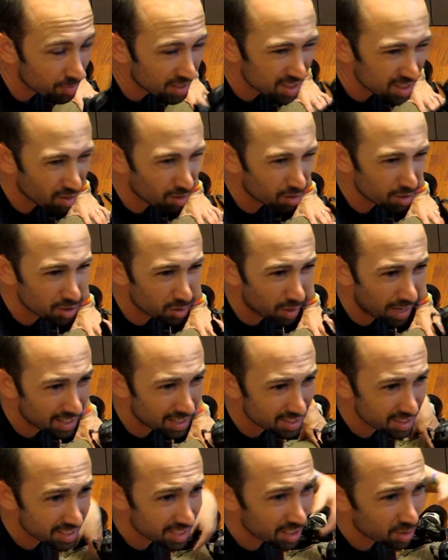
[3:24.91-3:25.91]
This also
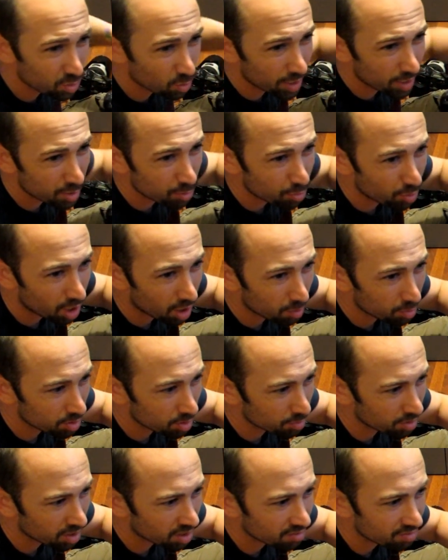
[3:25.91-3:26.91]
has the annoying
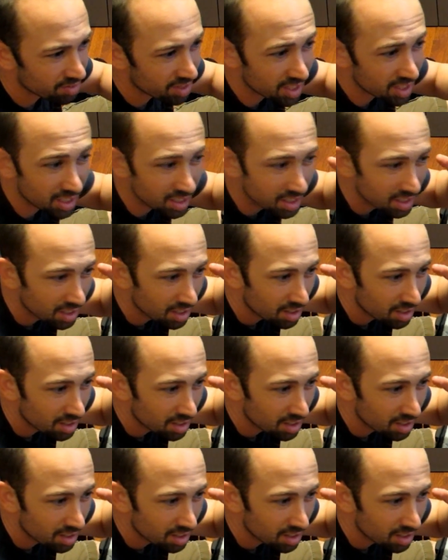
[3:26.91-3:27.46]
problem of the